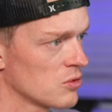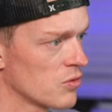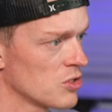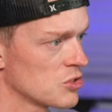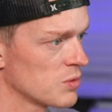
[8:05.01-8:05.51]

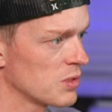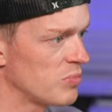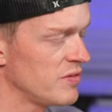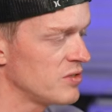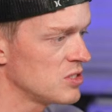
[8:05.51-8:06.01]
crunch with a
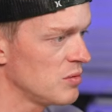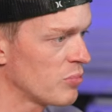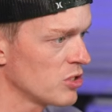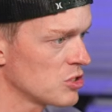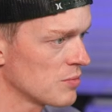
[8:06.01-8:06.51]
PVC punch.